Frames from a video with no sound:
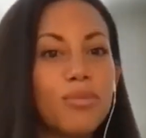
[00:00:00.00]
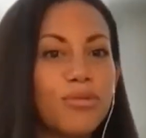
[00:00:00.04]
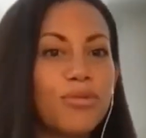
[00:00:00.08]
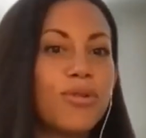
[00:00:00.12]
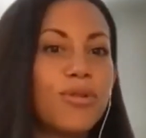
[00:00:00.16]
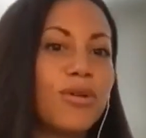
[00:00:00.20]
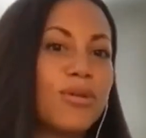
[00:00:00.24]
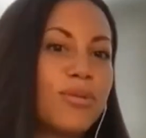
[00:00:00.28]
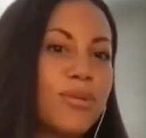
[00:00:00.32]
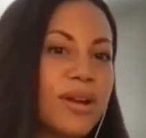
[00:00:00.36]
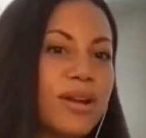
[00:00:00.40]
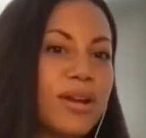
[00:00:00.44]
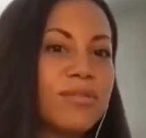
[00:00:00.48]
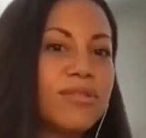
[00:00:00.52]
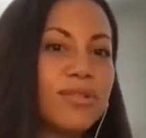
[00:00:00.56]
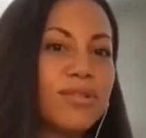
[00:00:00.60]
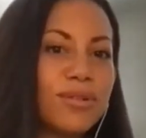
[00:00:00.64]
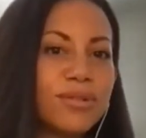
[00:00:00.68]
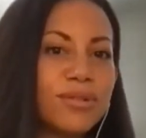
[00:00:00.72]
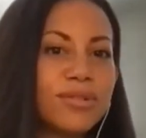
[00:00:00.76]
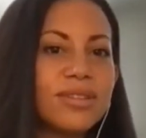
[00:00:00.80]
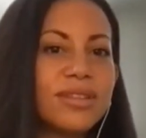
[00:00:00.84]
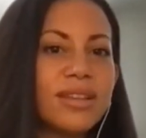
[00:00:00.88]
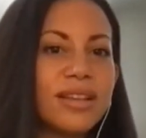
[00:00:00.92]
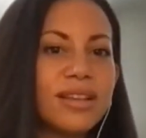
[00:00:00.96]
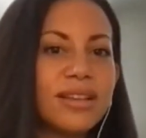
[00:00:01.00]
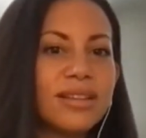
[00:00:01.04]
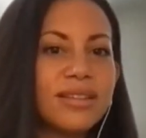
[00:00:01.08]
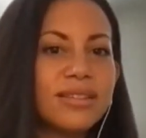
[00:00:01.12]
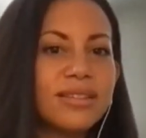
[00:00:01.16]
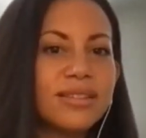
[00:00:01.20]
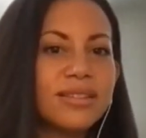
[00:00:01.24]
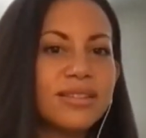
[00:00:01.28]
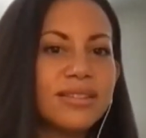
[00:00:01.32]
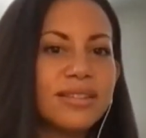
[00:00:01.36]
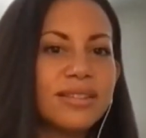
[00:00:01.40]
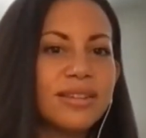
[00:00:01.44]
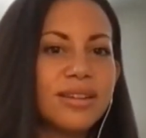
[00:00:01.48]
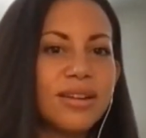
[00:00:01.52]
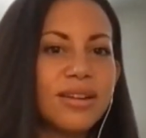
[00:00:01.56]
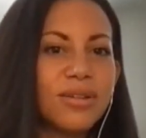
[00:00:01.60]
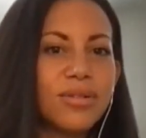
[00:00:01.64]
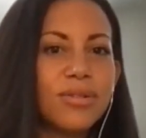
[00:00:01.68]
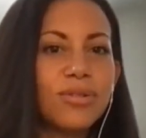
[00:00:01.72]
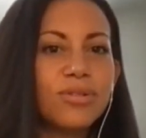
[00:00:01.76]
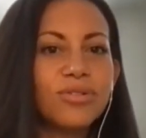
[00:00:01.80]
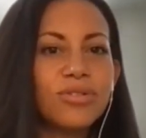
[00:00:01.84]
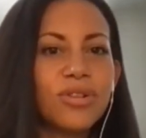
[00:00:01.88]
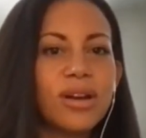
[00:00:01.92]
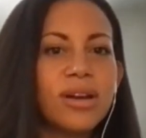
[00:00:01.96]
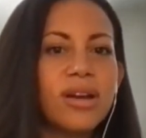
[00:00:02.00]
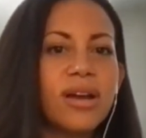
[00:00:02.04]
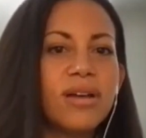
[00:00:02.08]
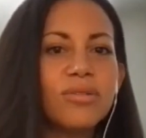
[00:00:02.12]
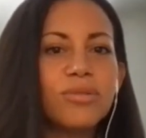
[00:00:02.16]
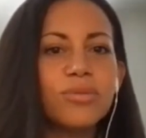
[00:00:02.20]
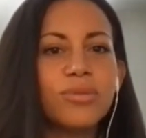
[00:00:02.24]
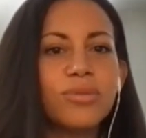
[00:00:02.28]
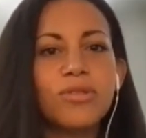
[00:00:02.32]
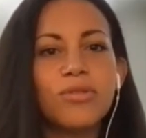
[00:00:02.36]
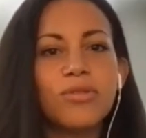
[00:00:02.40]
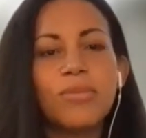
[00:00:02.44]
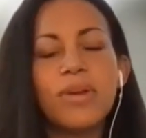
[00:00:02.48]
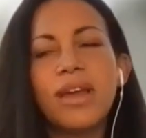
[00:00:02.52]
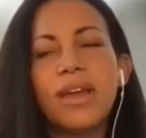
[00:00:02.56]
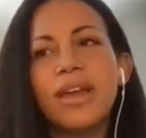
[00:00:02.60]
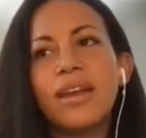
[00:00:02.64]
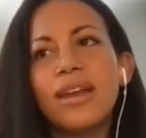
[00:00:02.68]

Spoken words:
for whatever those things, those trade-offs would have been.